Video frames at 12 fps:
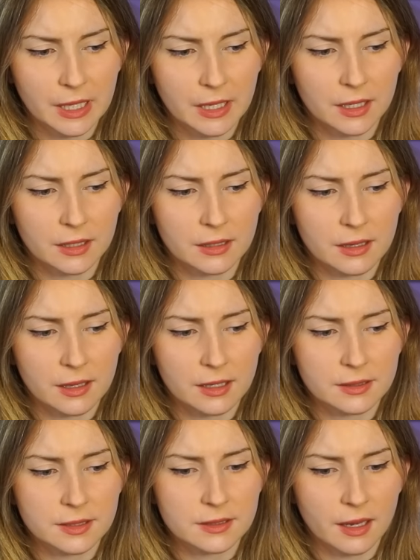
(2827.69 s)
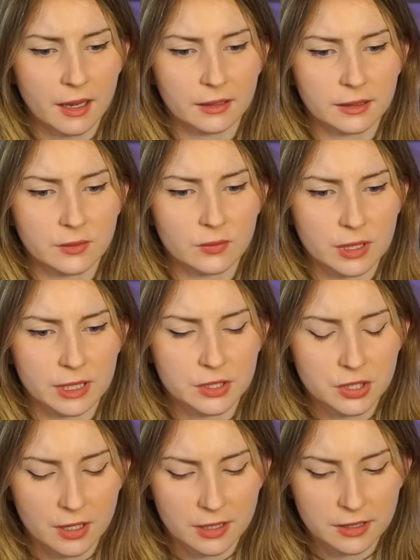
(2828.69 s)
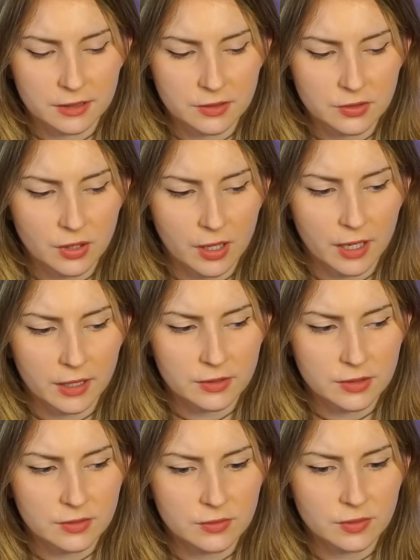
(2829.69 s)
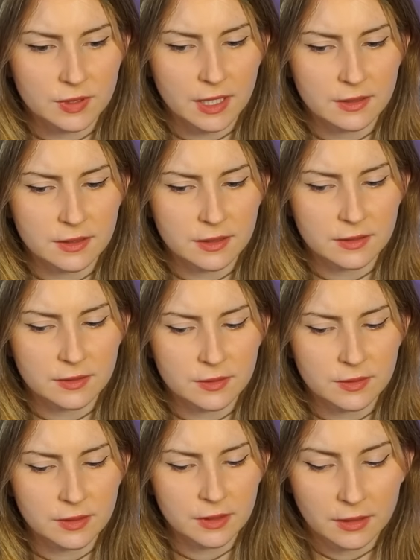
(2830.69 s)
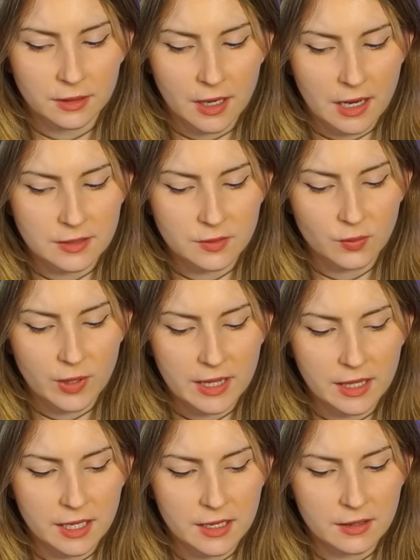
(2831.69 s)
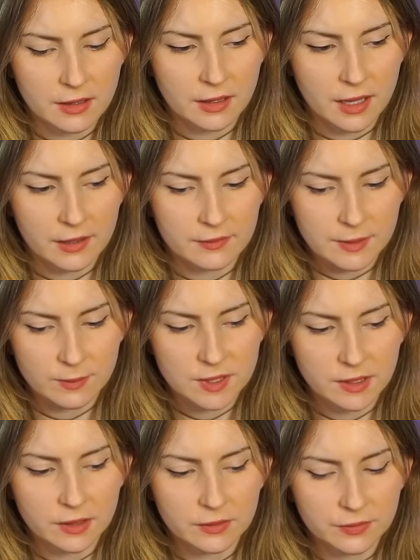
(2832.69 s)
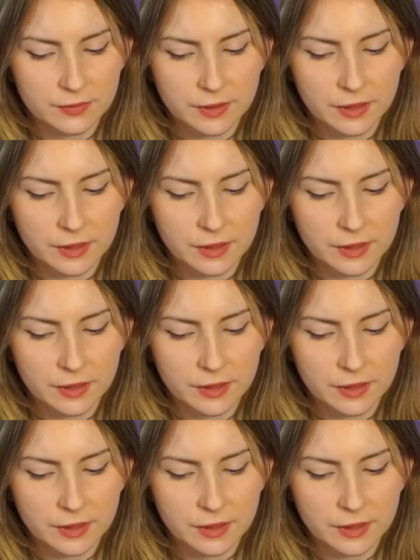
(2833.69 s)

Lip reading: And that's exactly what Chuck is trying to use as a way that he unalives himself.